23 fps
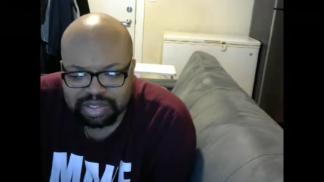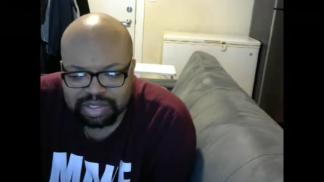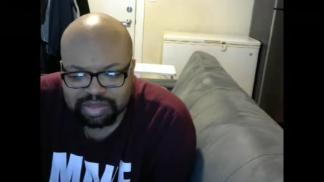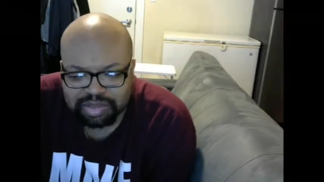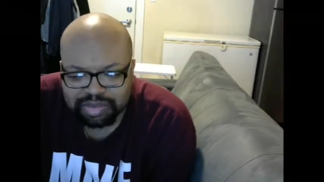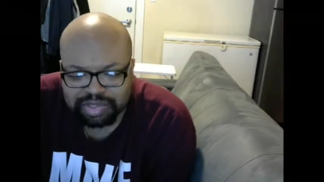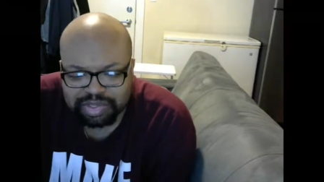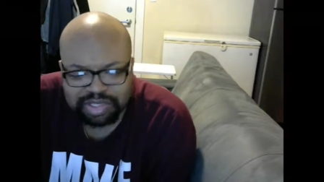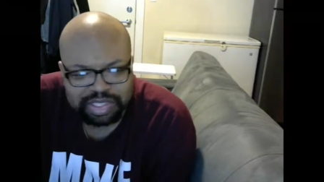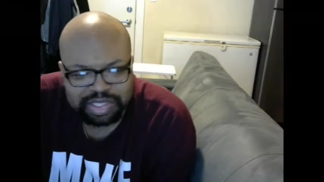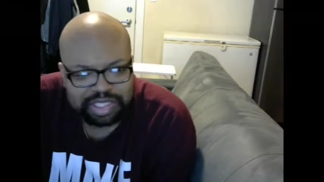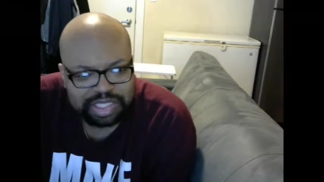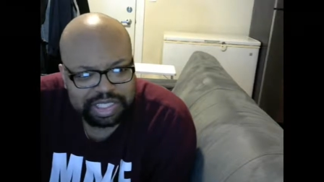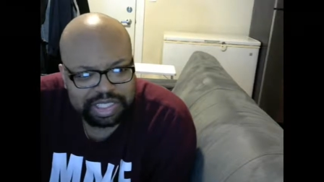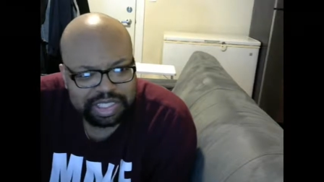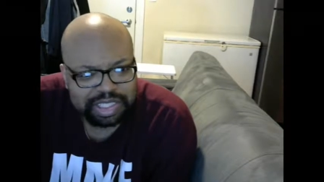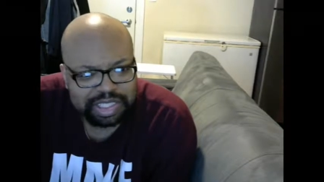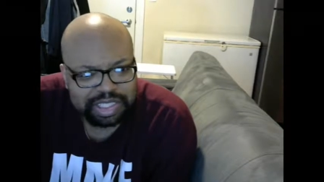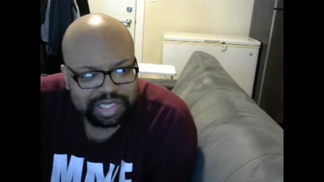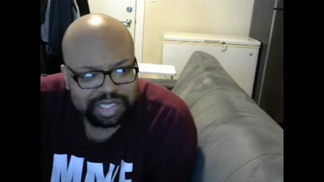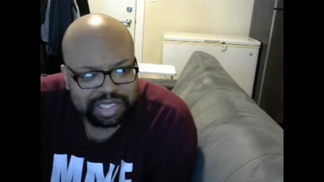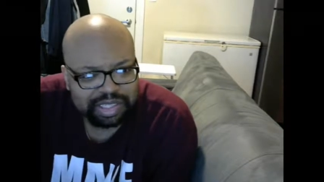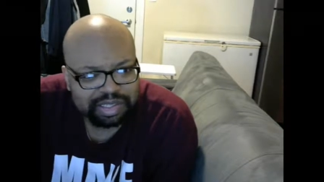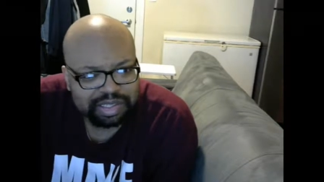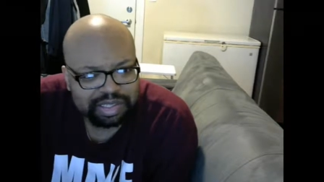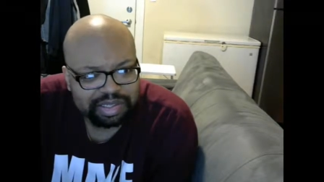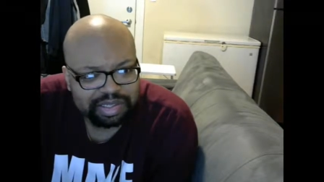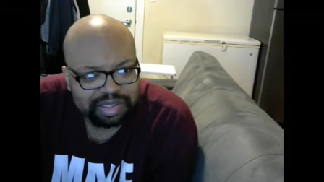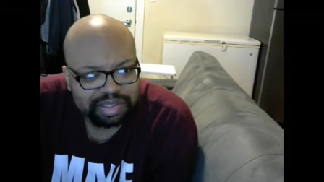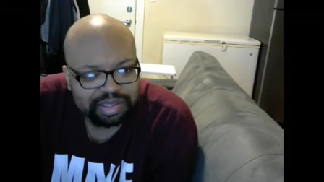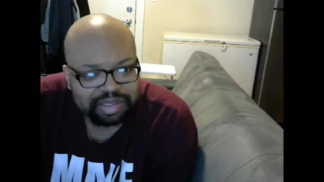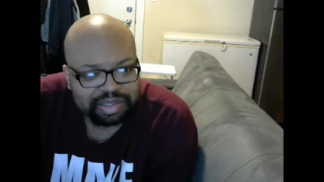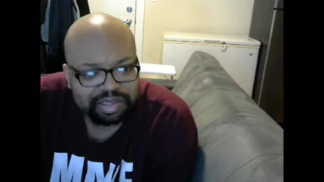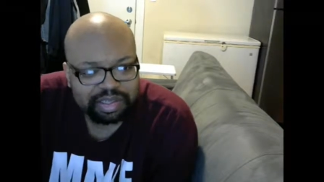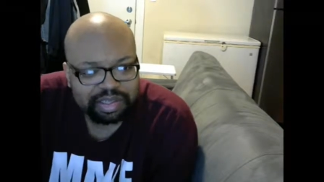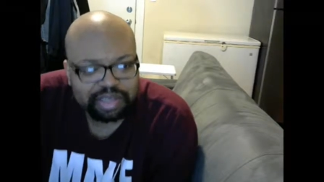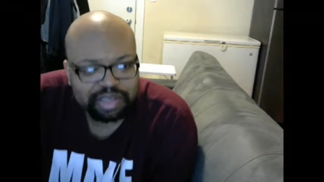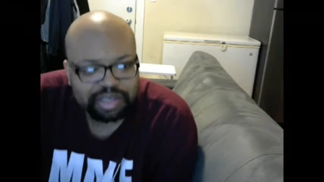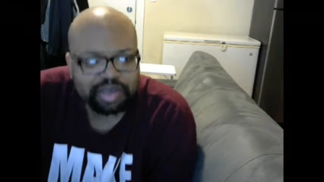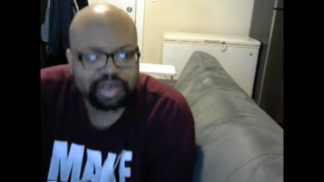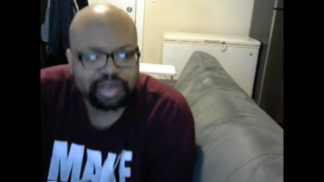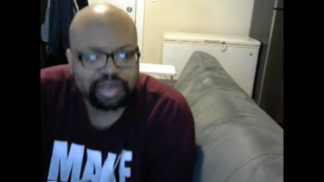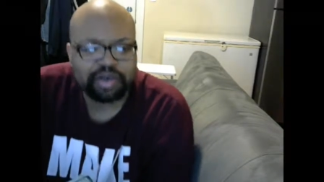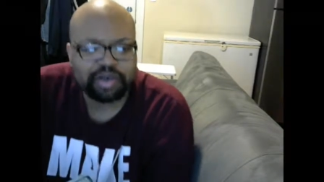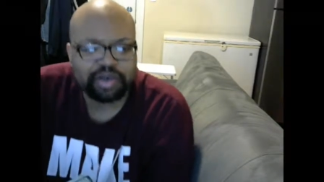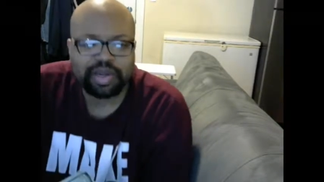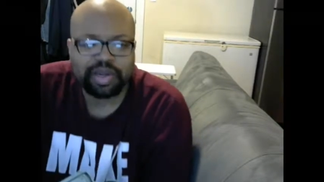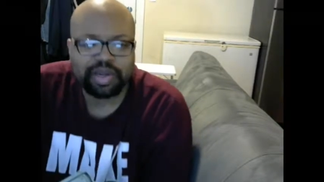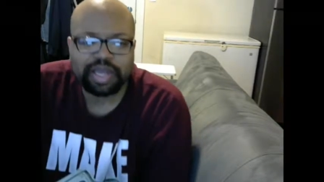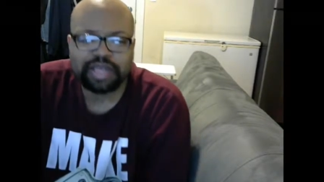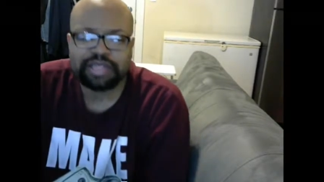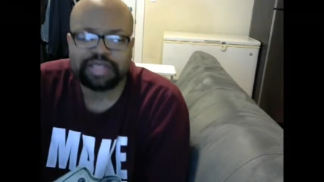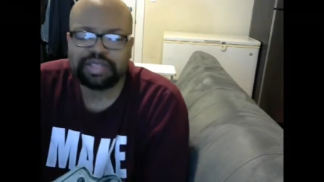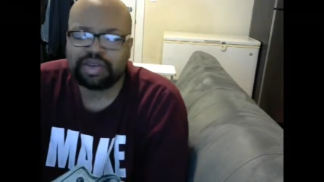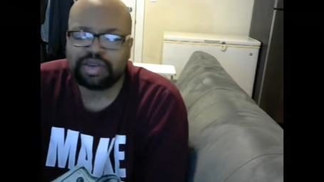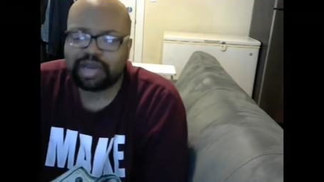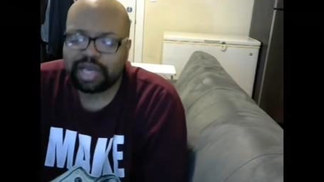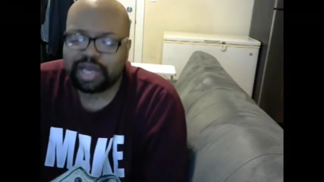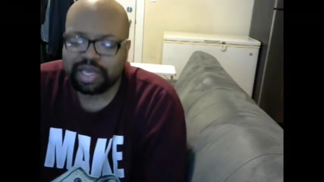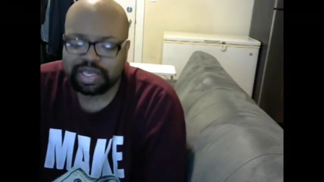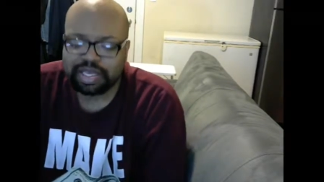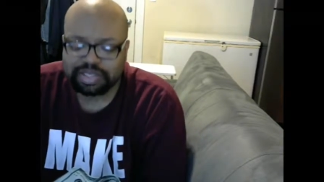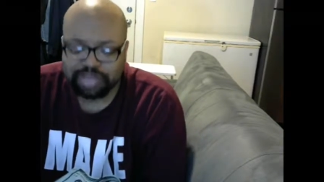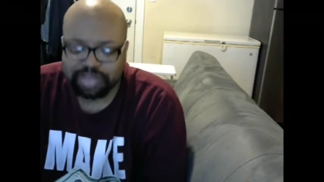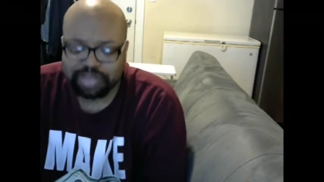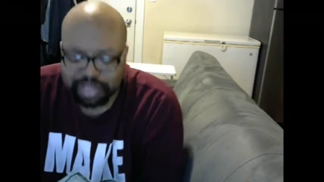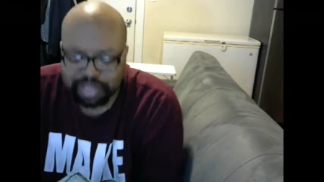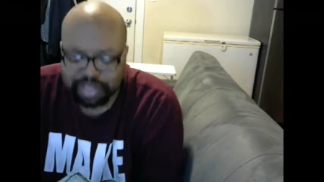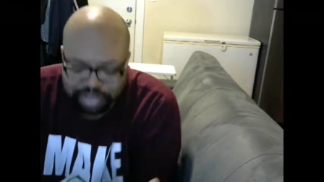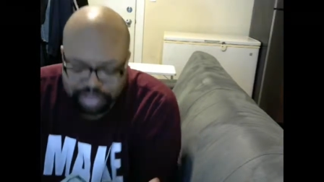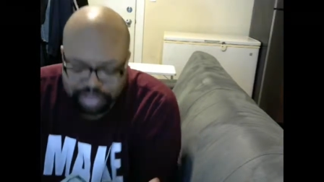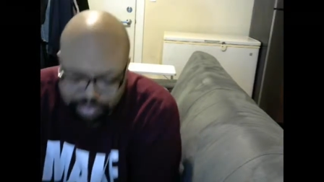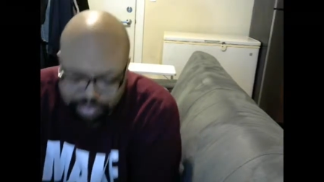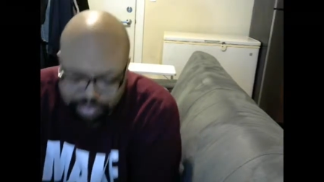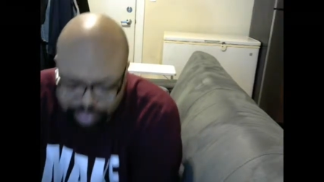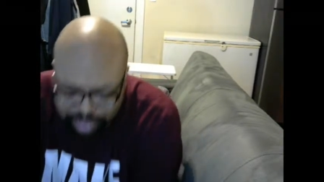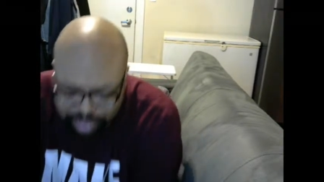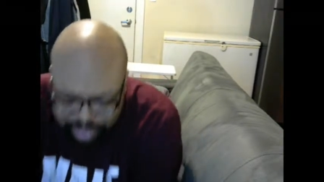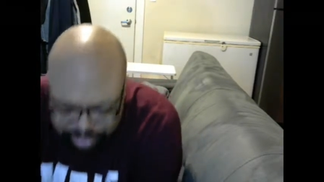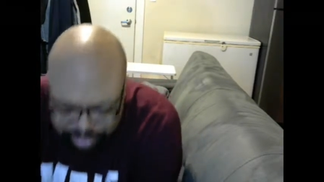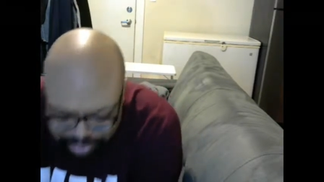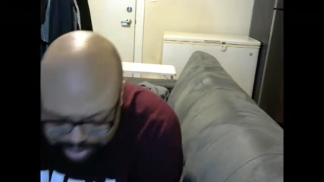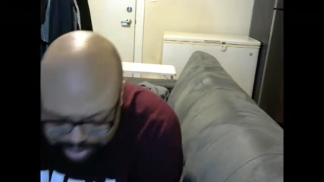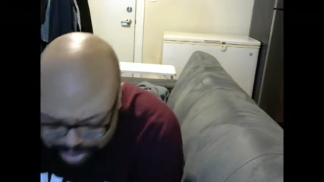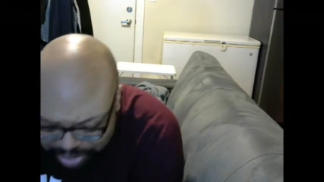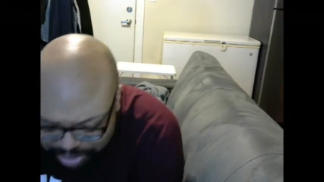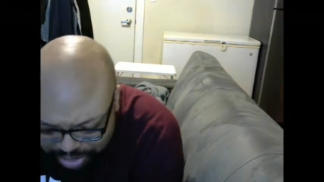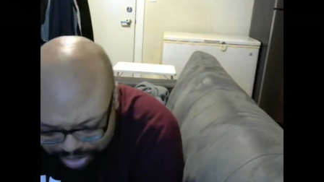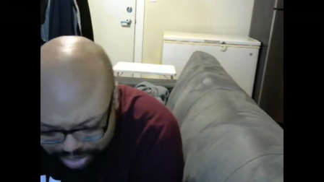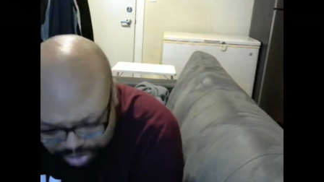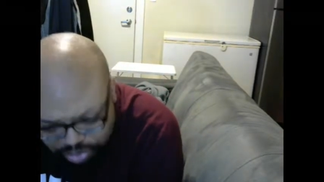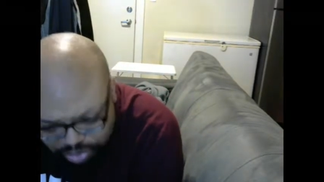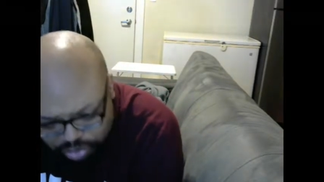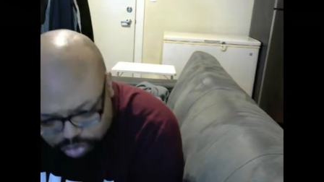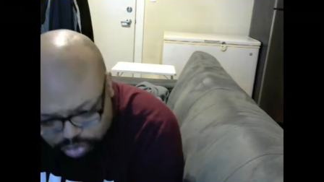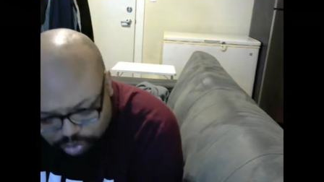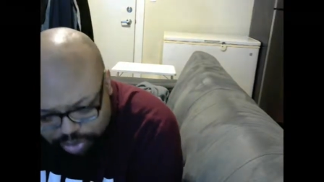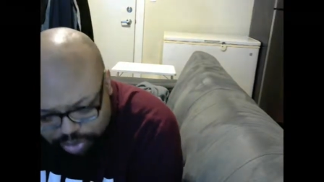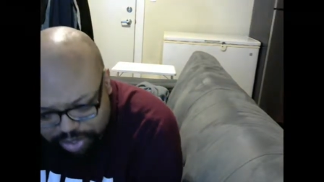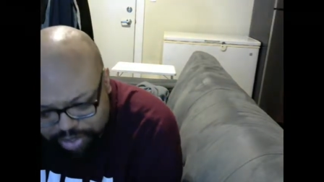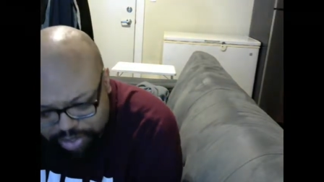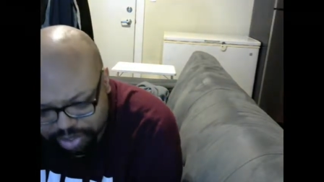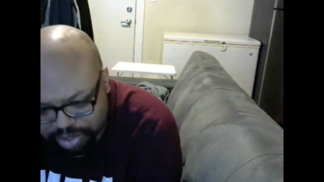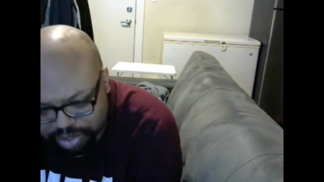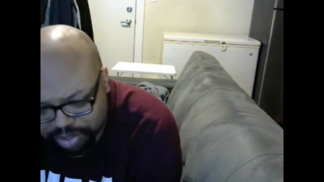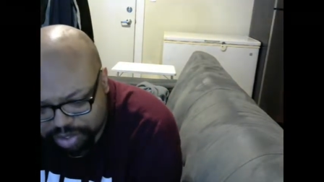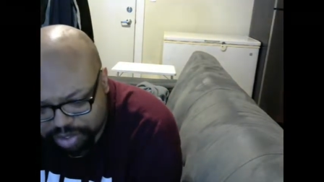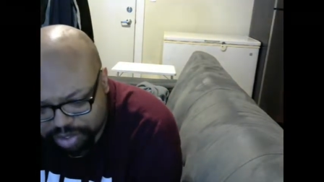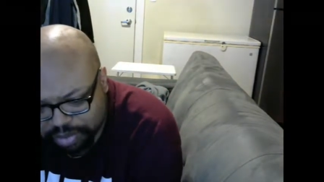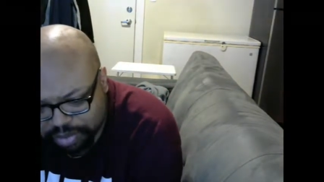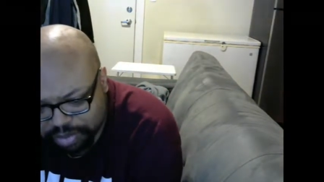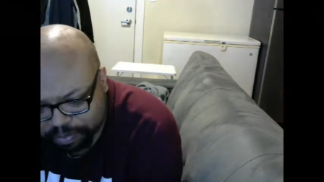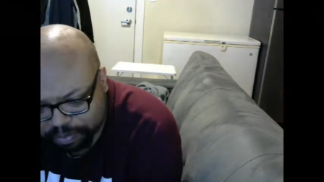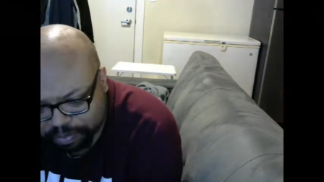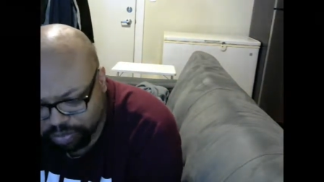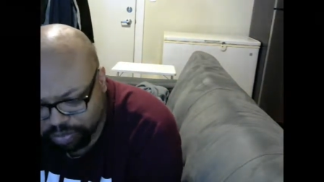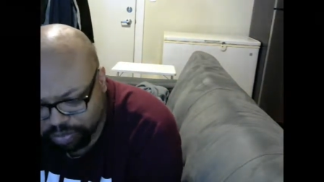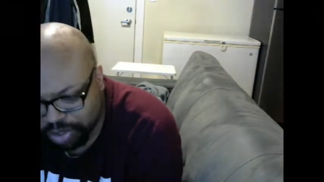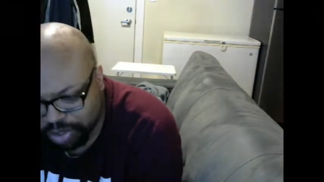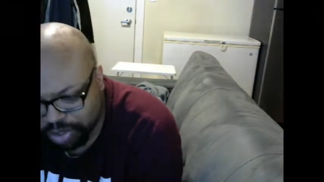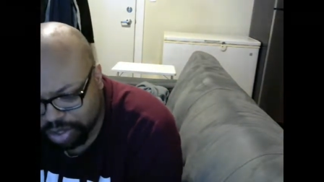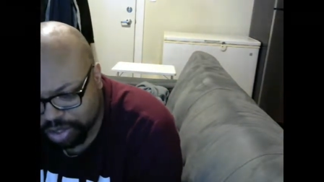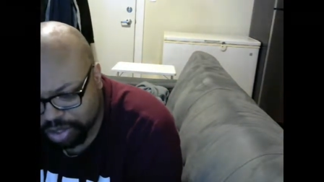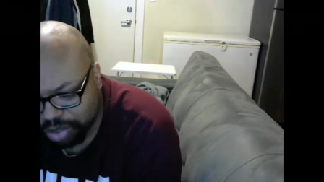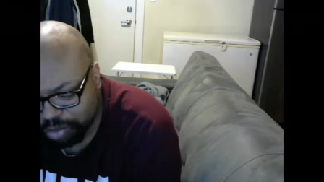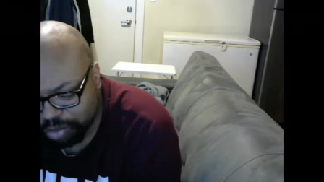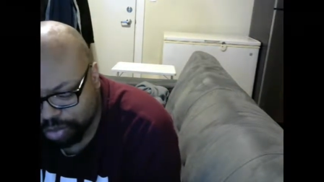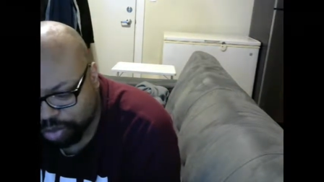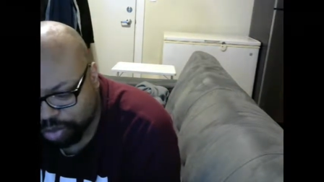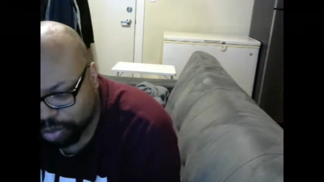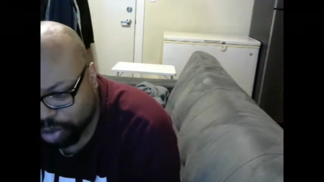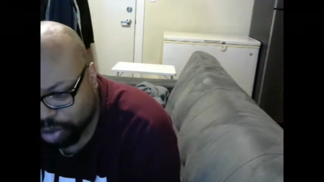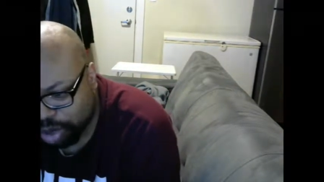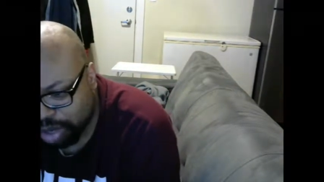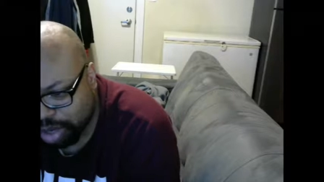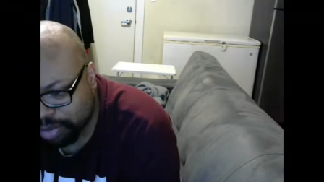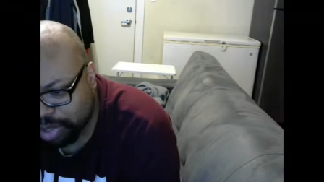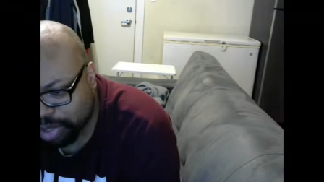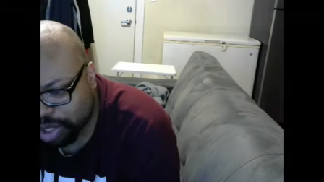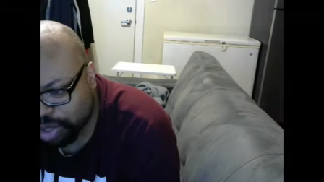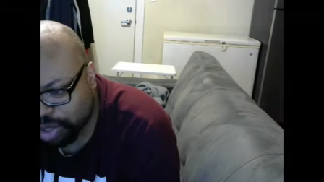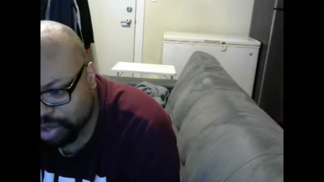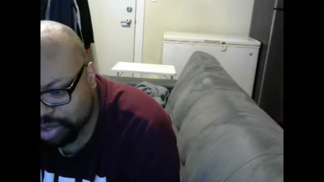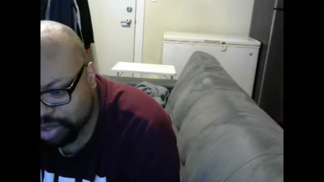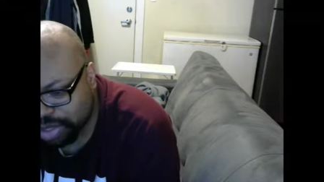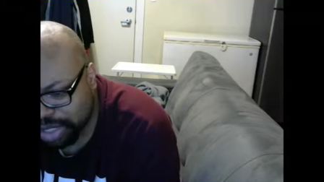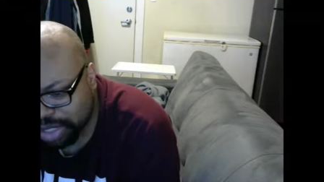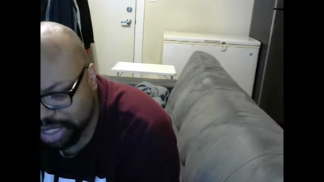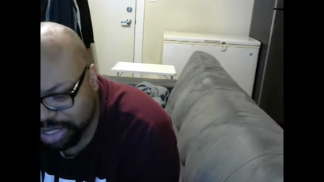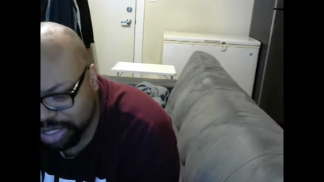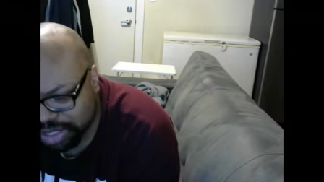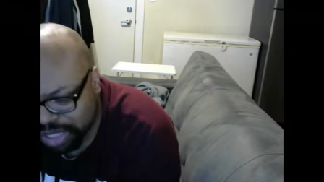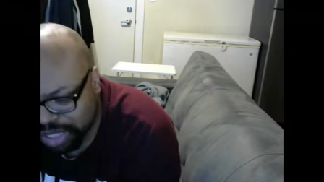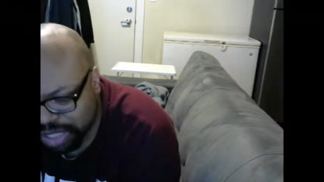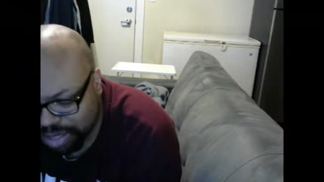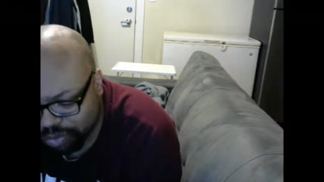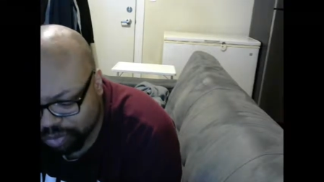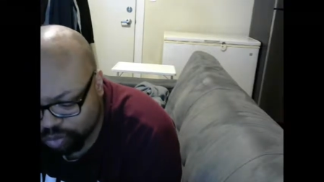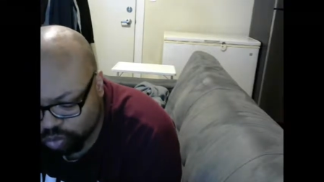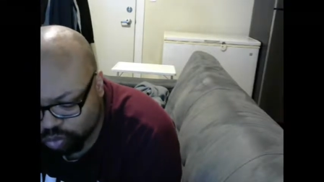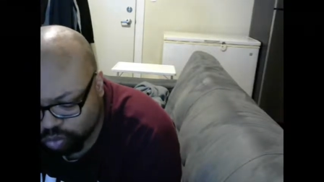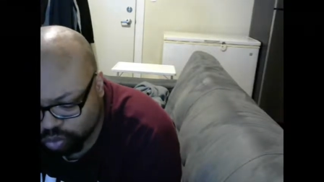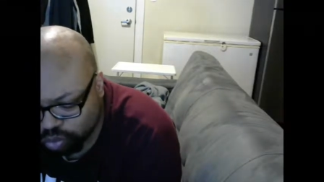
was good. You know, and so I, so I think one of the things they need to do with the, the, the promos is that